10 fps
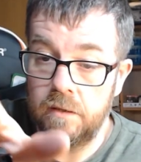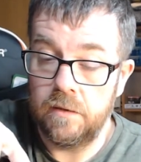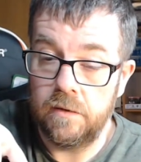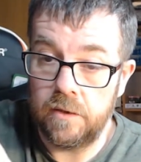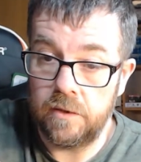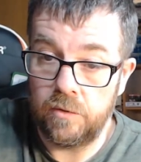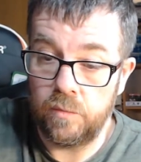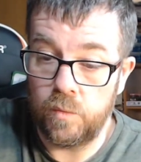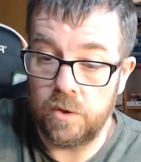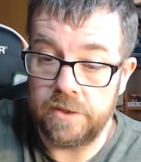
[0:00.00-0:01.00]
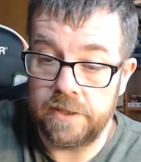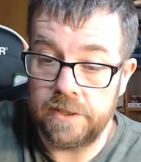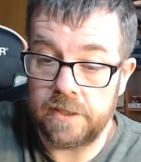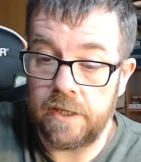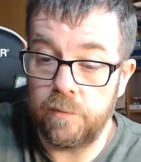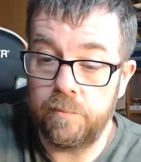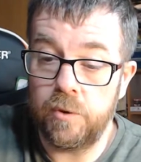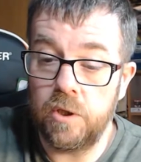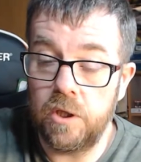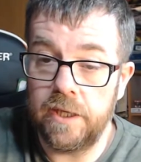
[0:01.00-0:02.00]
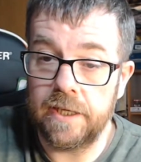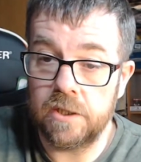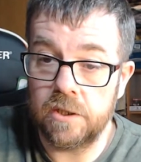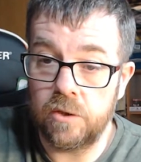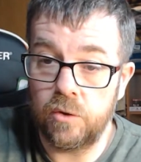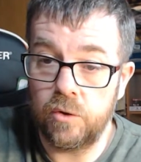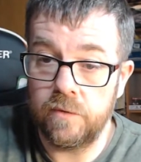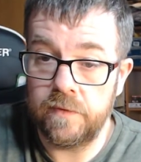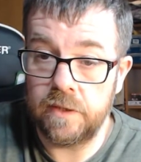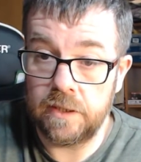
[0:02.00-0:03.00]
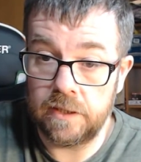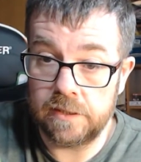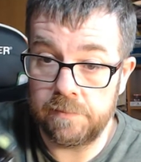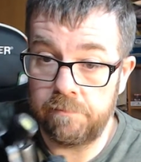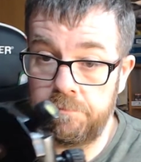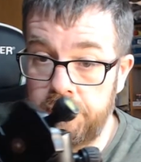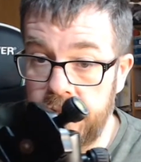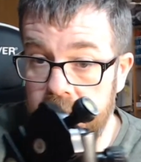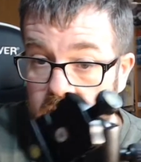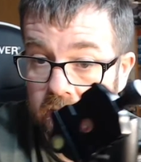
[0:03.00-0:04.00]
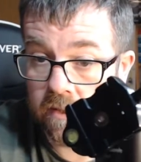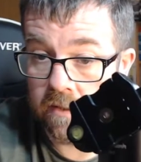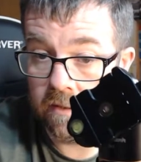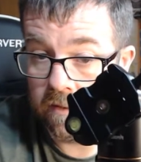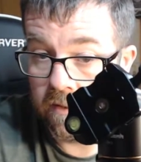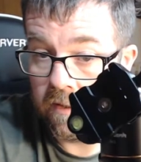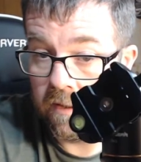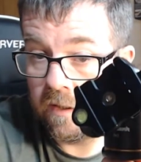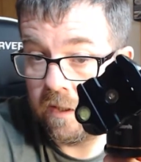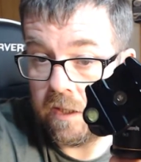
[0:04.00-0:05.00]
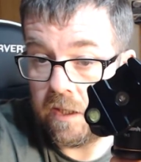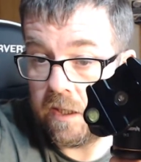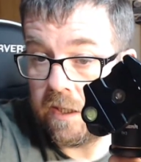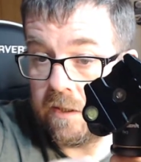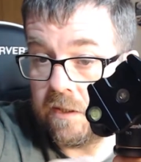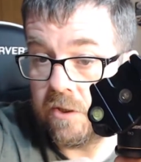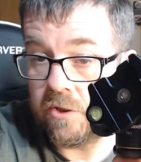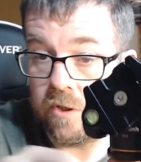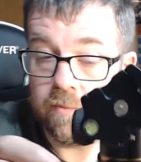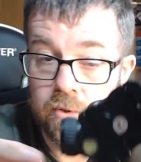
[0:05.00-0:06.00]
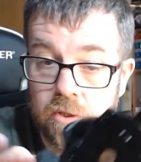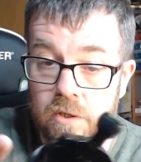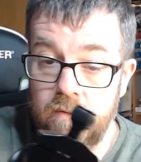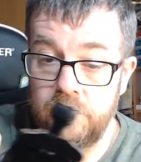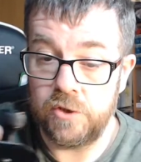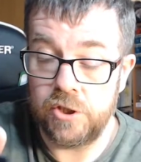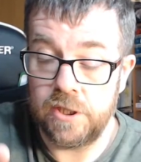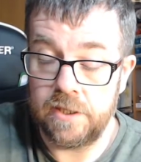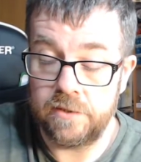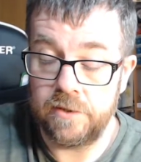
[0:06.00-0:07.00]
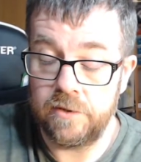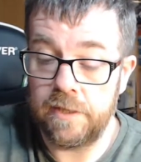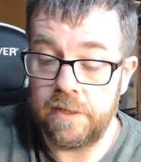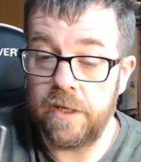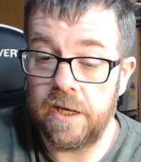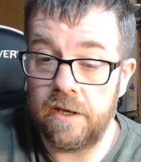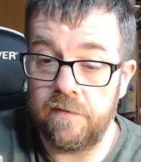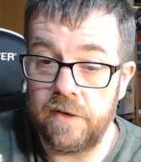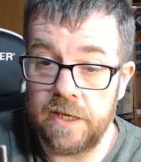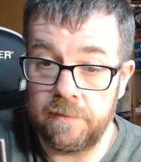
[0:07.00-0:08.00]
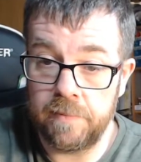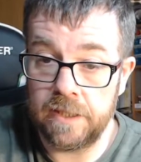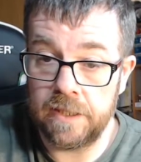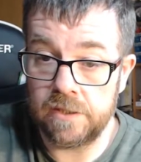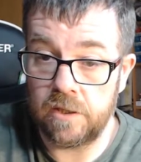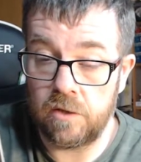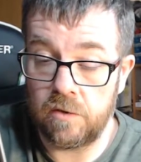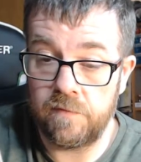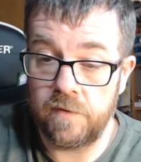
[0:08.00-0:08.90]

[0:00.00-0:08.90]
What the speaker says: that you want it. I will put a link to all of these bits in the description of the channel. So then we have a piece of